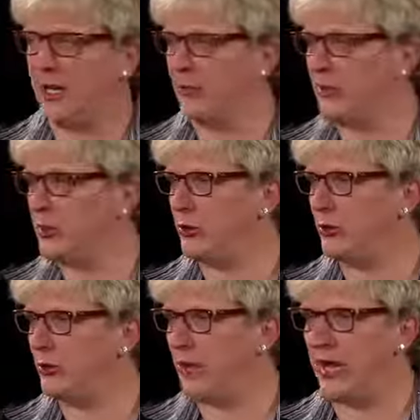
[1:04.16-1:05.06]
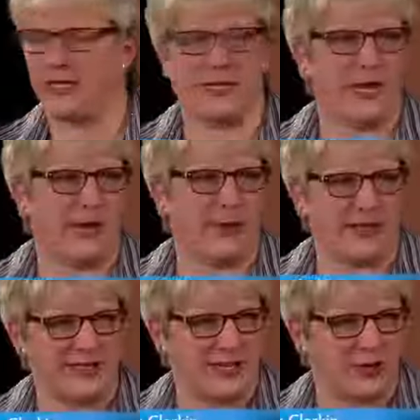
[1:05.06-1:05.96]
uh, we do eight to nine
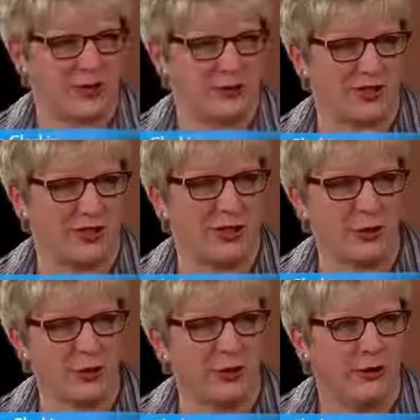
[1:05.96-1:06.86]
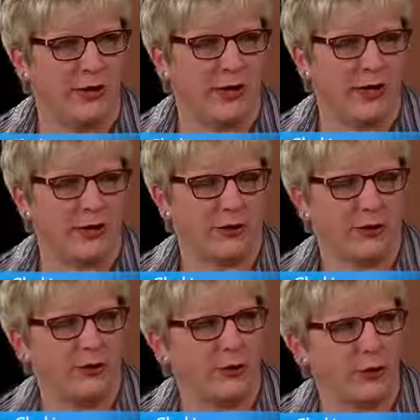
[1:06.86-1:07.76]
main stage shows a year, mm -hmm. uh,
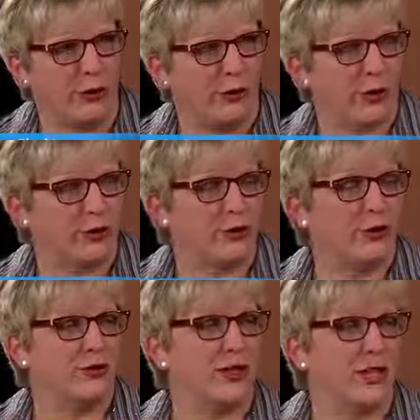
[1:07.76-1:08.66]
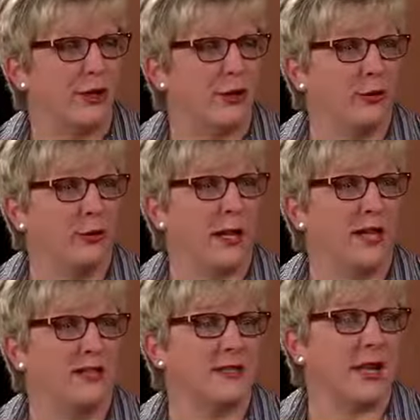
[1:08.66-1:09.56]
three to four youth theater shows a year,
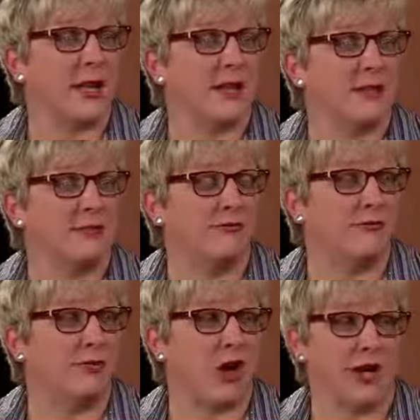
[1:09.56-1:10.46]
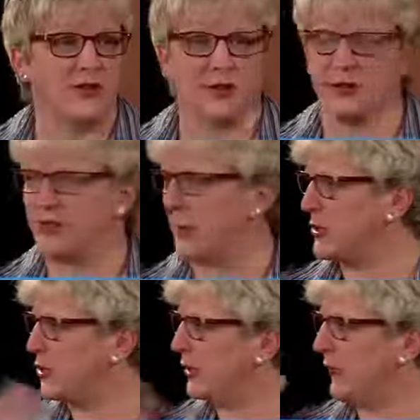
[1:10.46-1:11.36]
plus uh, concerts,
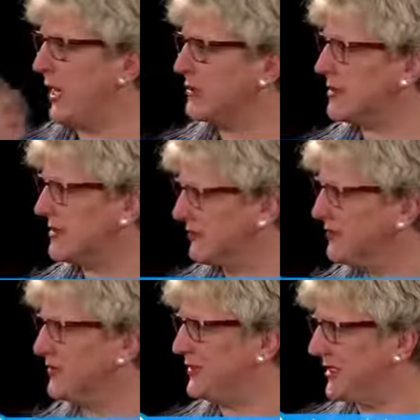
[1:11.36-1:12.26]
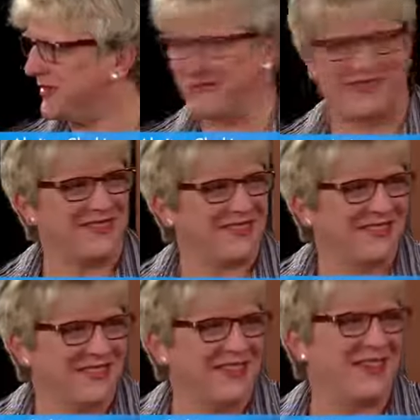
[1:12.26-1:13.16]
special events. And yeah, yeah. all kinds of stuff.